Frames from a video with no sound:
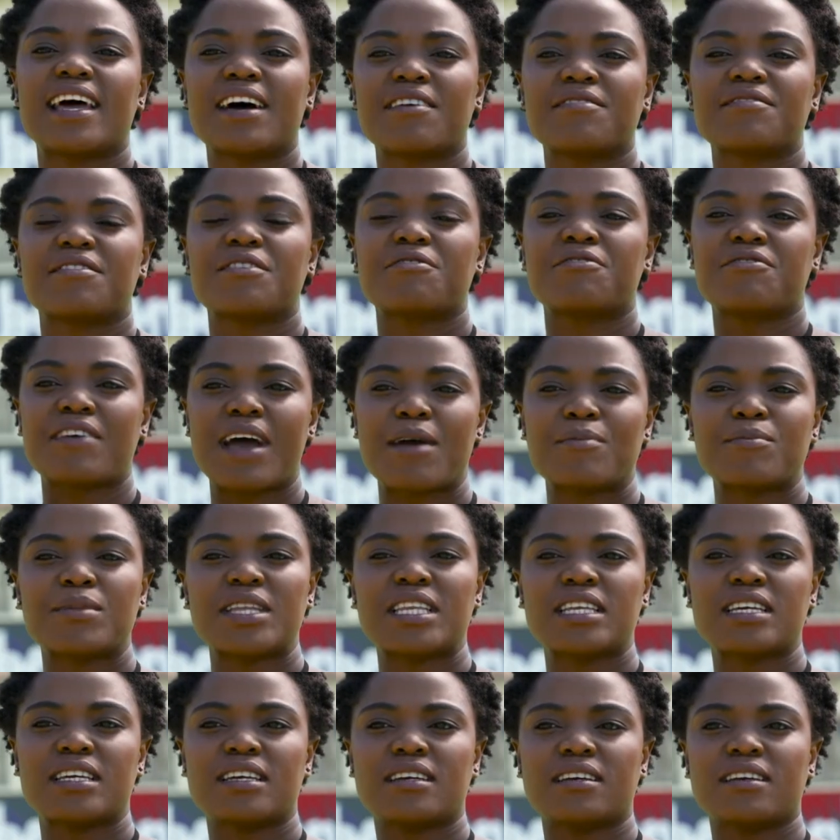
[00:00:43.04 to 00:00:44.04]
love the
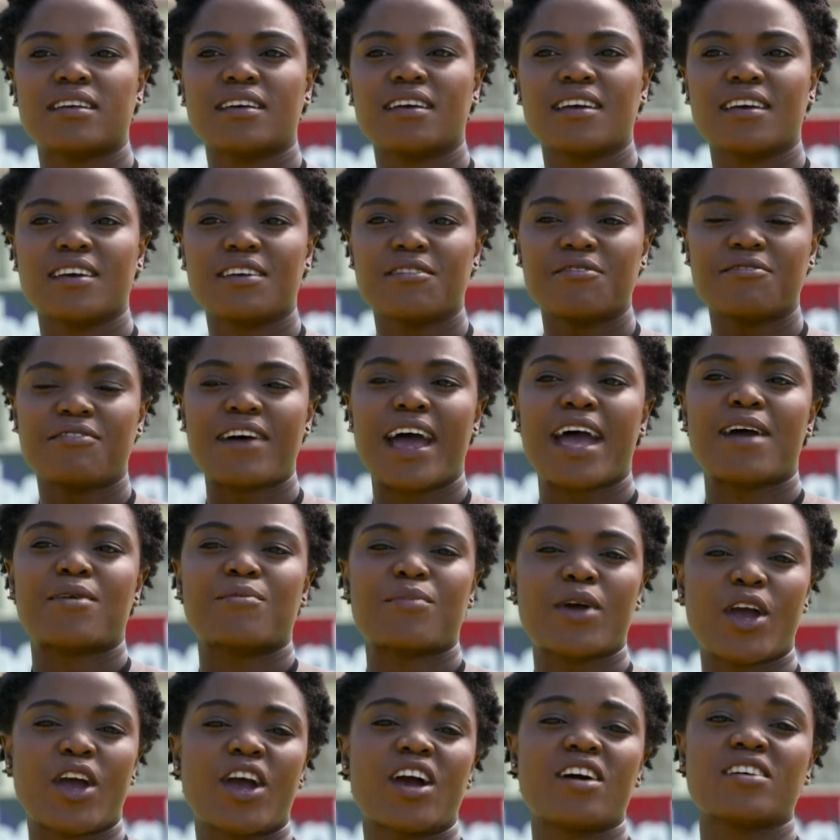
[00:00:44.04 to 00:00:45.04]
family
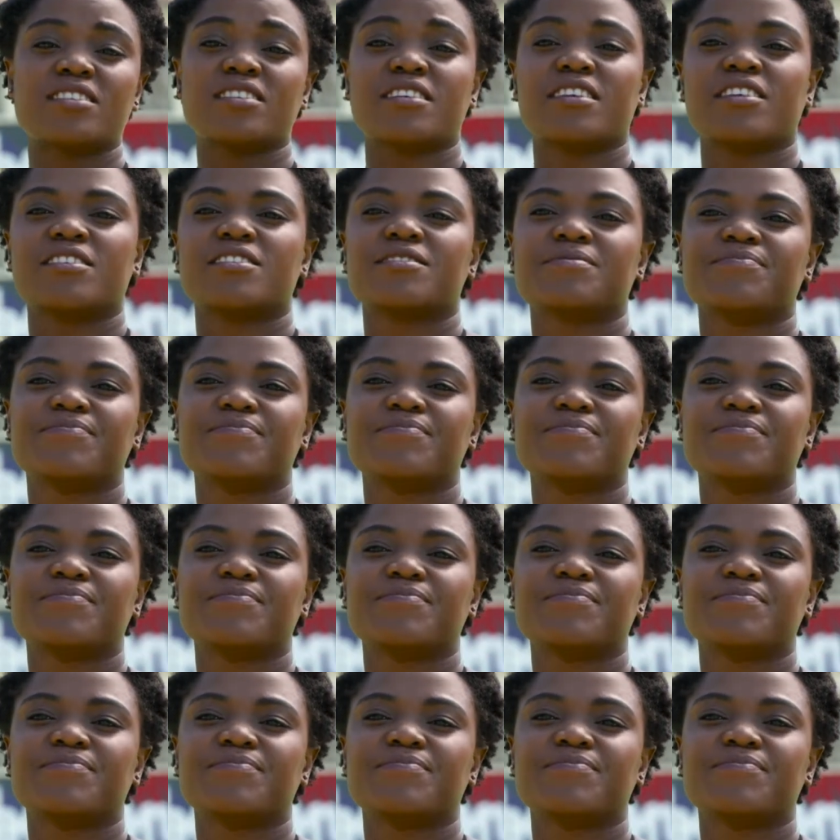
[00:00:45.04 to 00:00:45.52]
vibe around here.